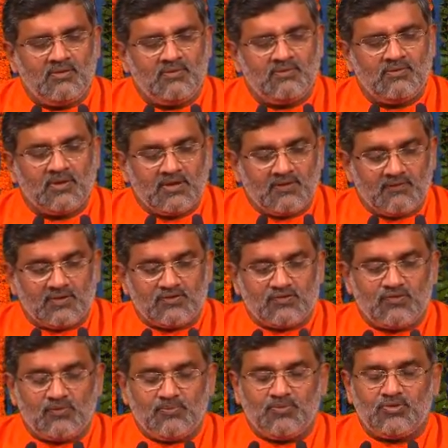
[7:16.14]
So anyway,
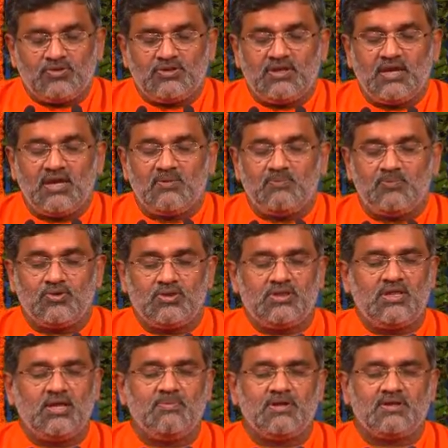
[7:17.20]
so Buddhir
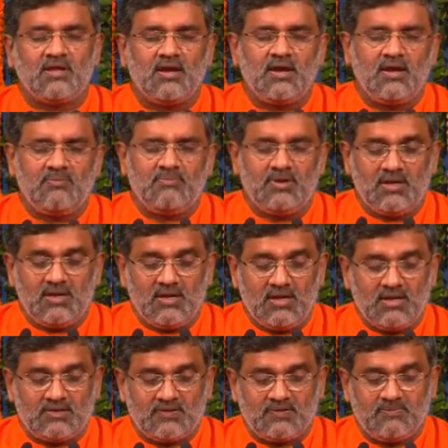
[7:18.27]
Buddhimatam
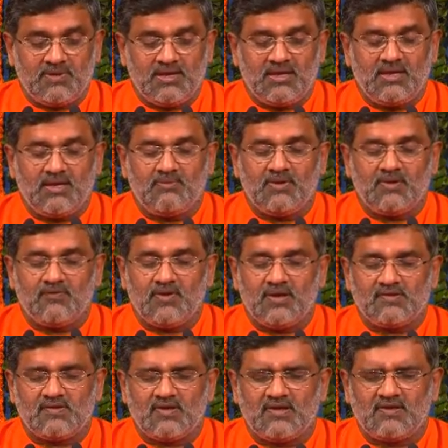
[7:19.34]
asmi,
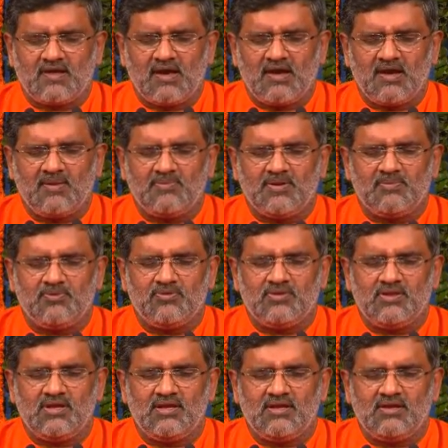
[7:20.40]
Bhagwan says, I am the
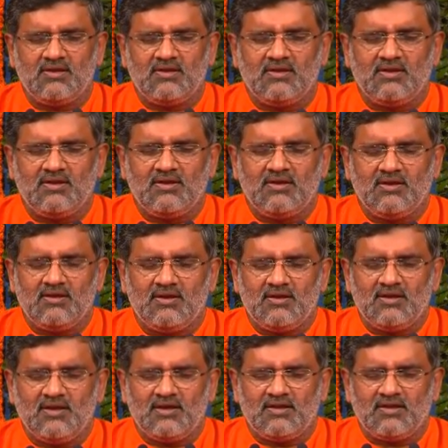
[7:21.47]
Buddhi
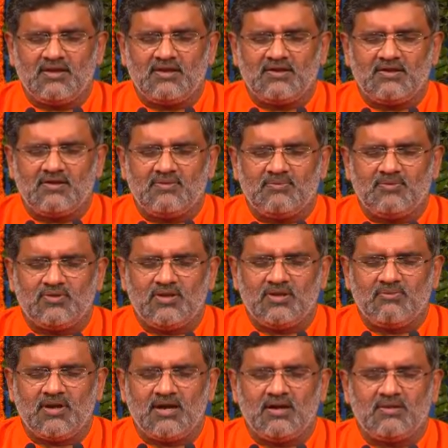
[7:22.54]
in that
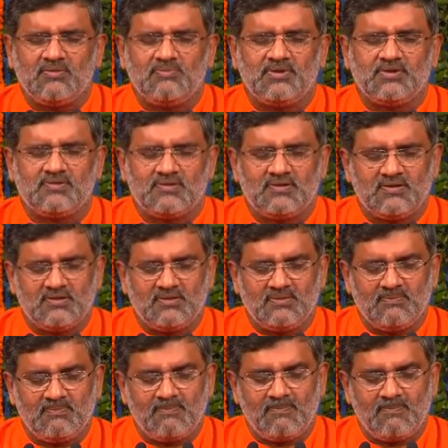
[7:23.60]
Buddhiman person.